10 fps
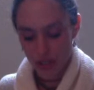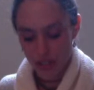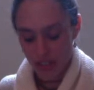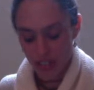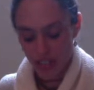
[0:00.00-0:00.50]

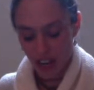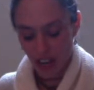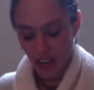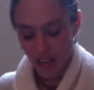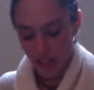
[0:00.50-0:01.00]

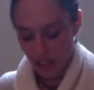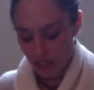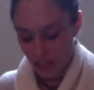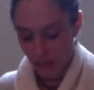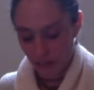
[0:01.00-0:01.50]
genealogy
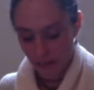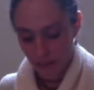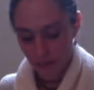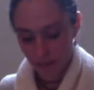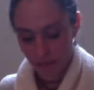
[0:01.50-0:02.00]
thing.
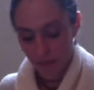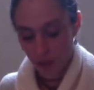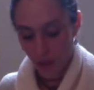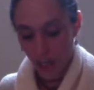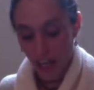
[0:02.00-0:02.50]
We're
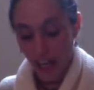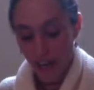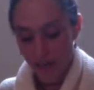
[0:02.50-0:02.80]
going to get